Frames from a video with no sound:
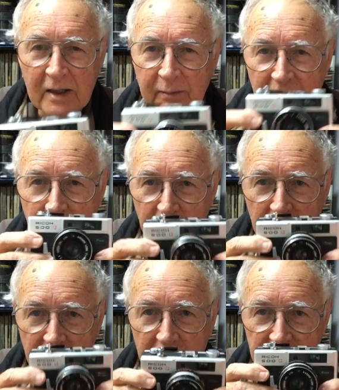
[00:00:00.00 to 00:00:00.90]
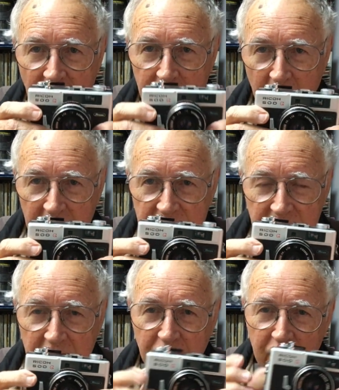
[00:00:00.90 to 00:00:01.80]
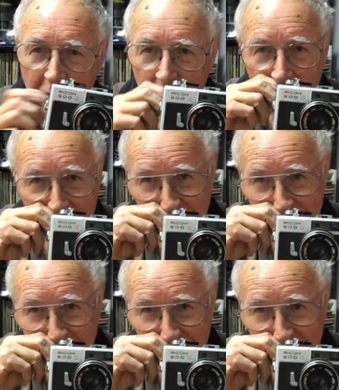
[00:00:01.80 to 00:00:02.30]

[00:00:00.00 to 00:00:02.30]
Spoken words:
But the beauty of this camera is that if your light